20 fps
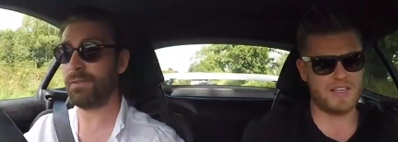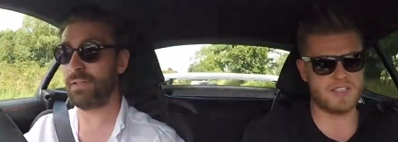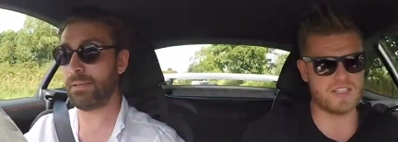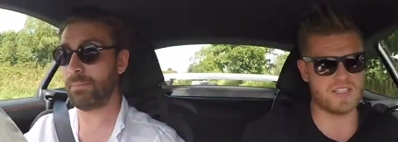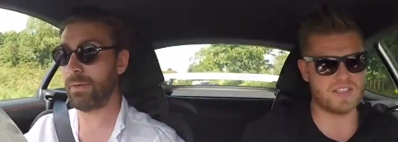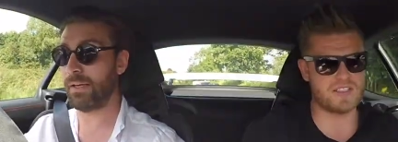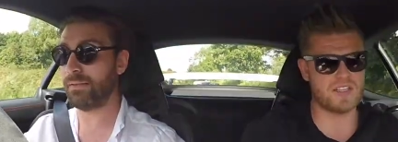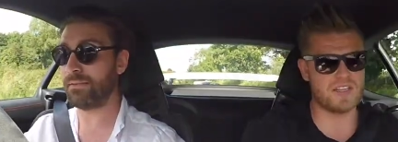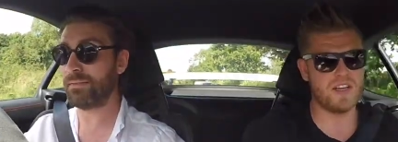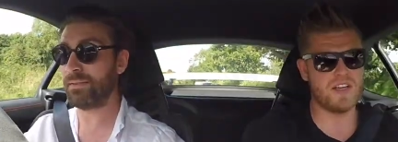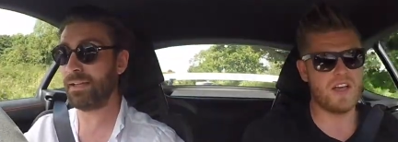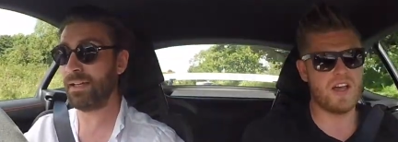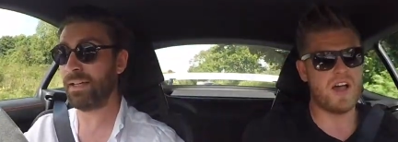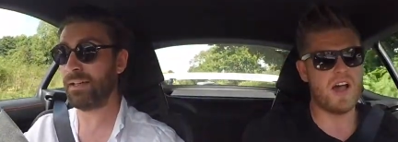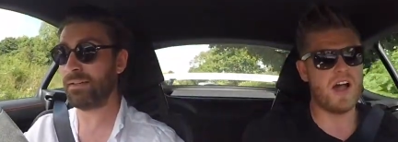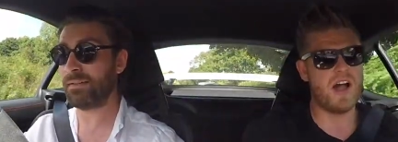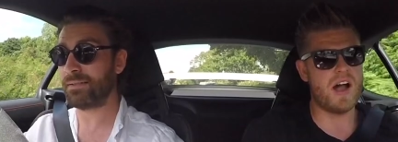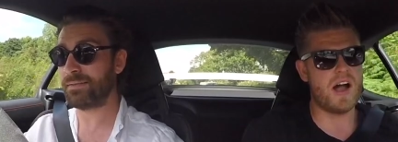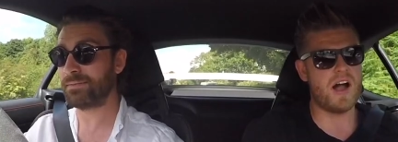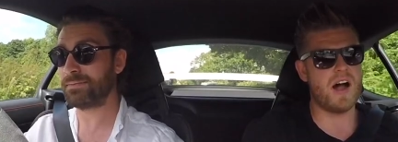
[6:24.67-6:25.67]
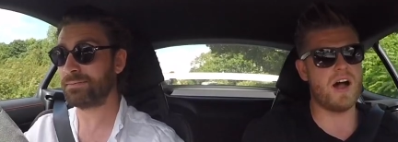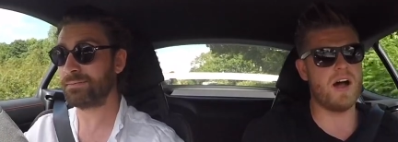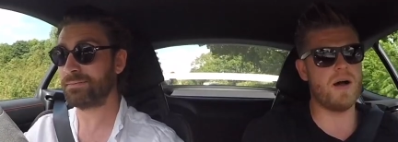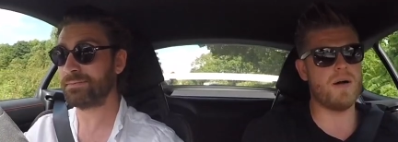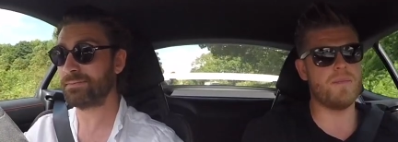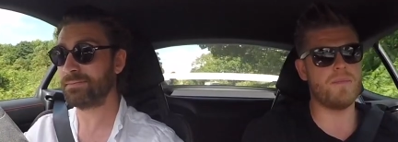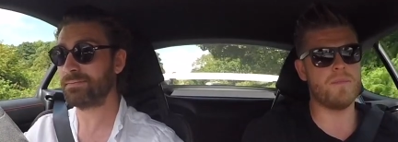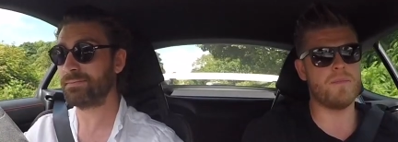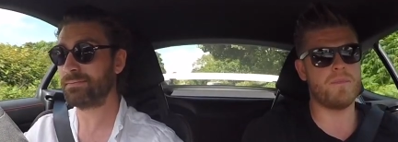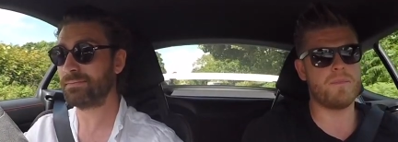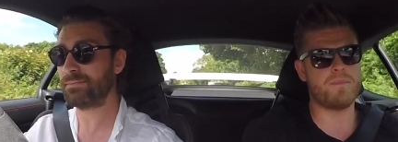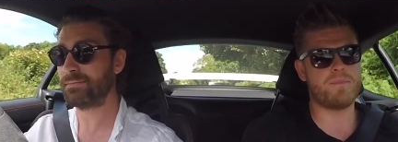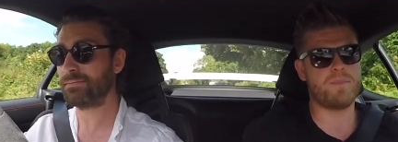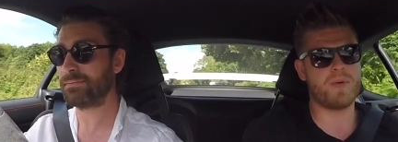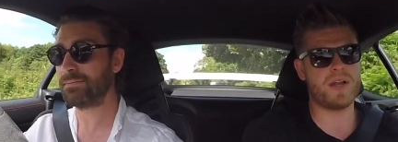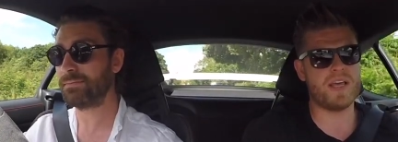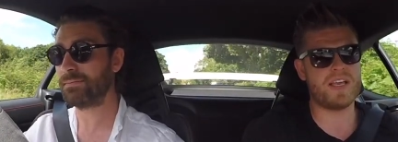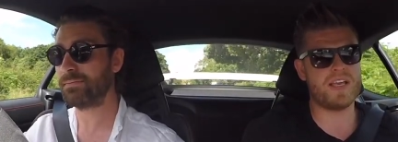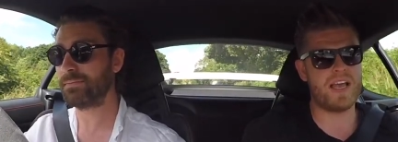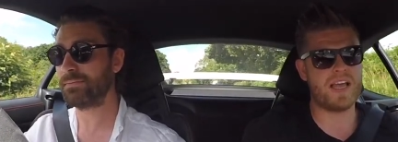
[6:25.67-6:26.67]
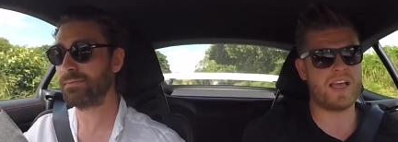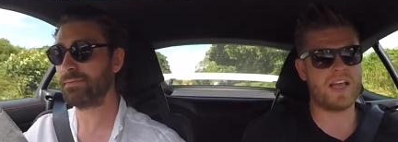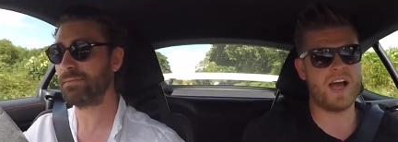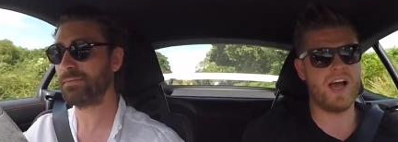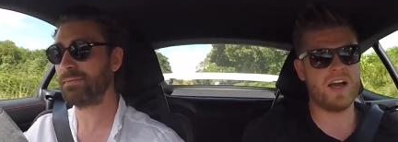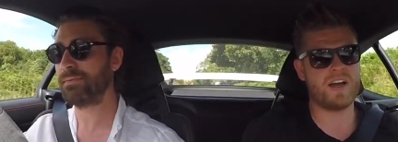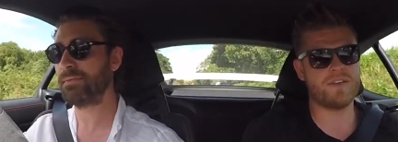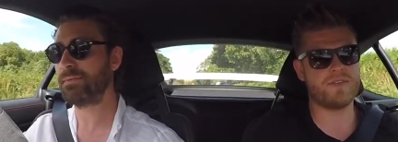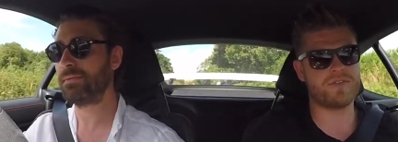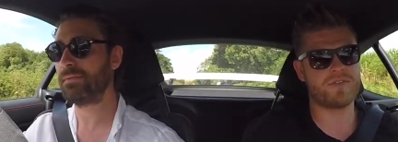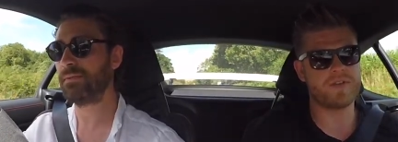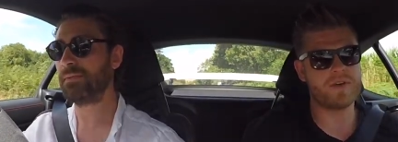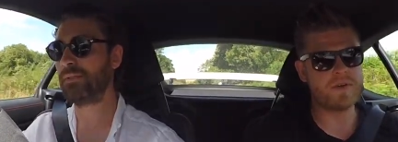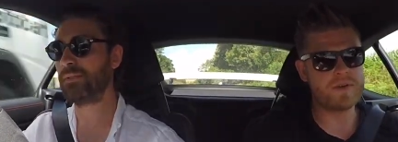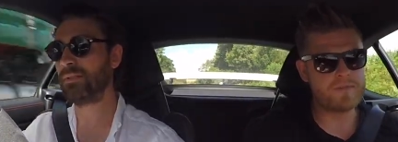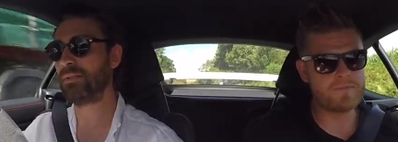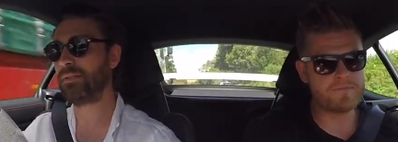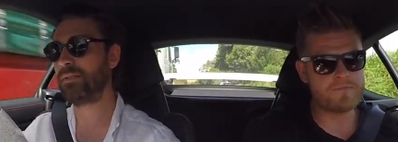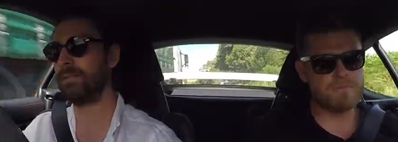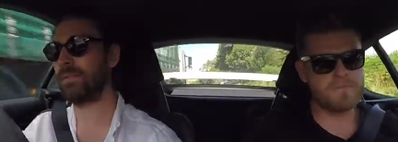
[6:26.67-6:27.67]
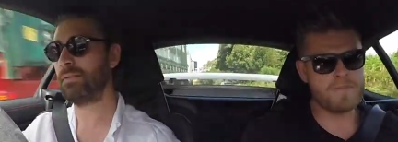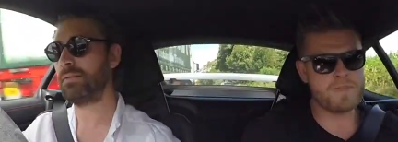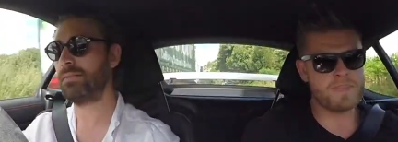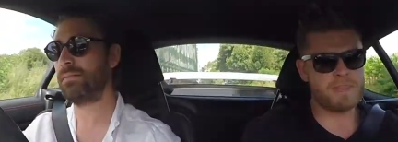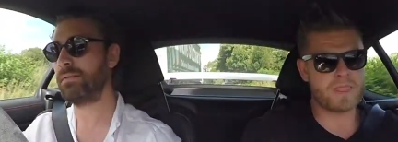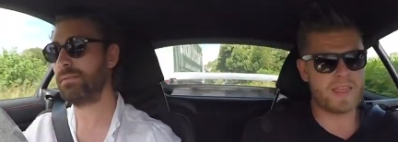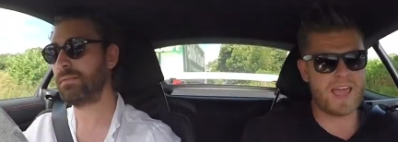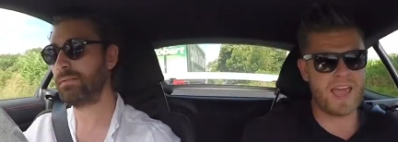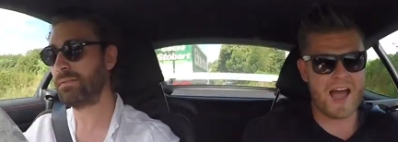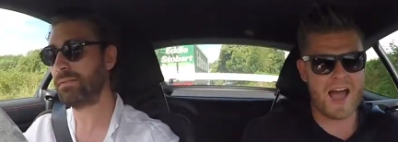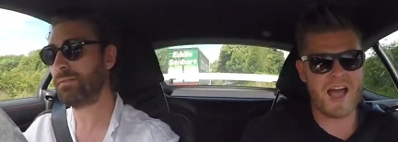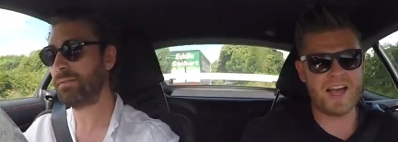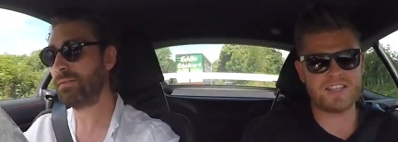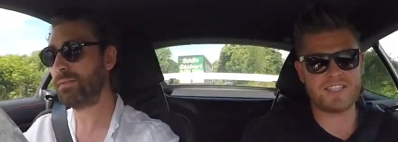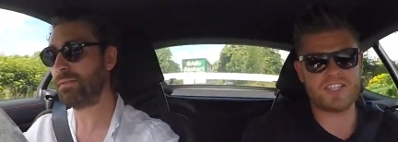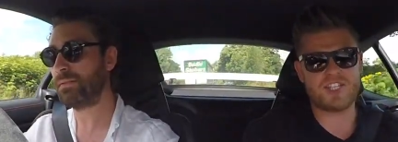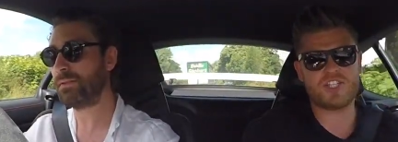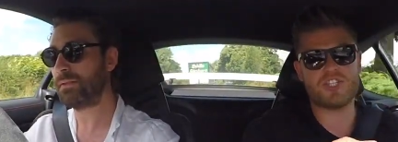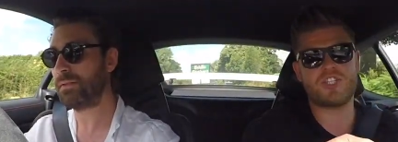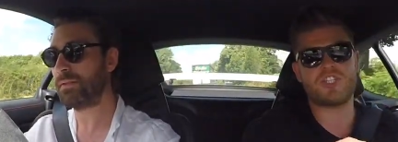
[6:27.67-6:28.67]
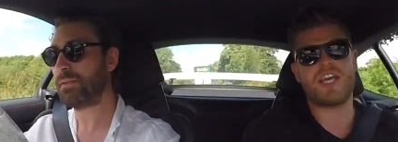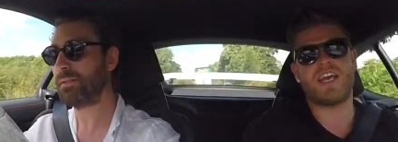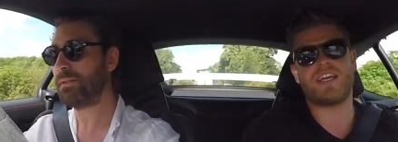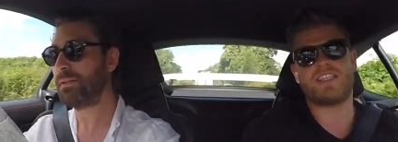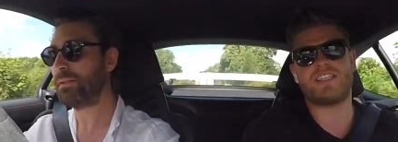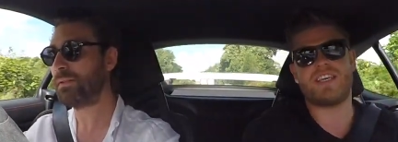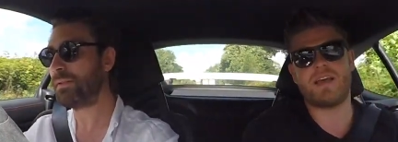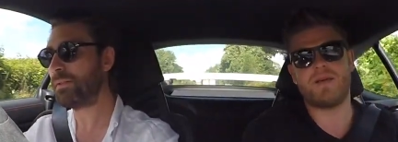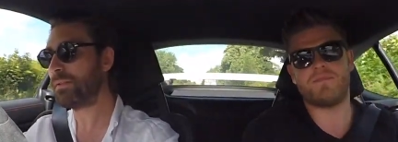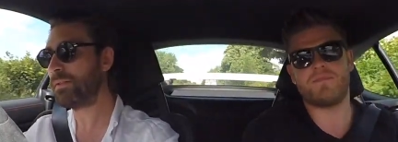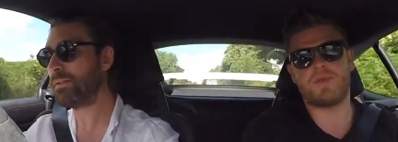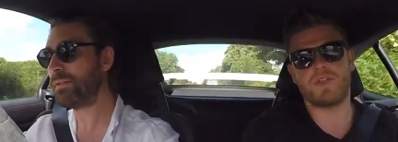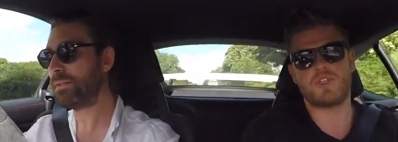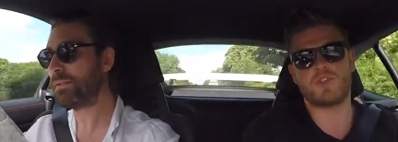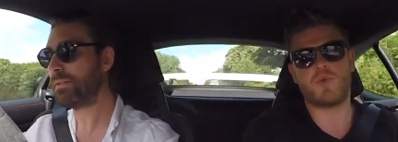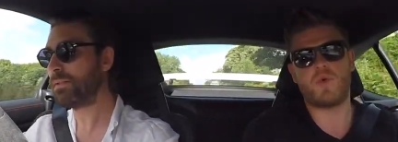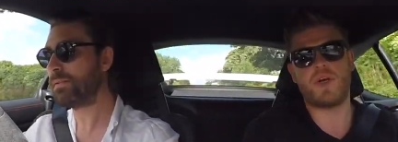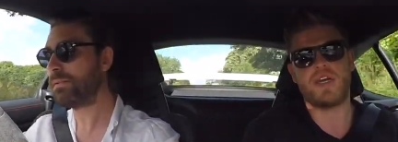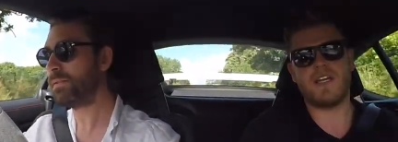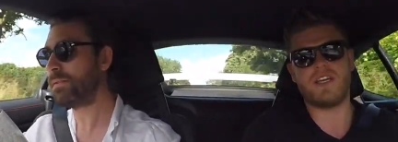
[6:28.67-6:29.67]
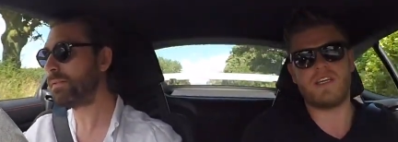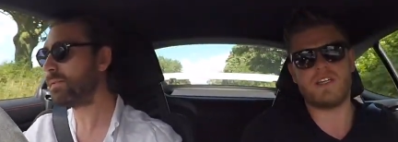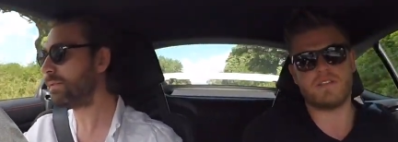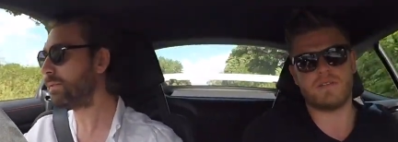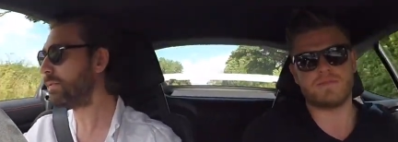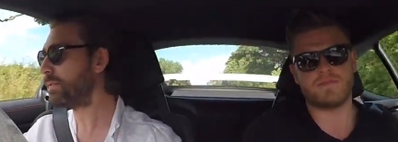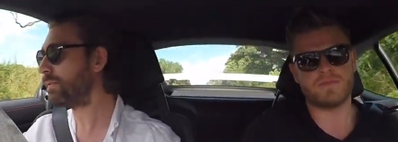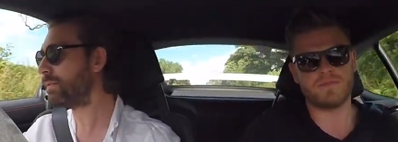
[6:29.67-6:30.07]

Speaker 1: anticipated. Yeah. Um, but it, it kind of it had to sit in between.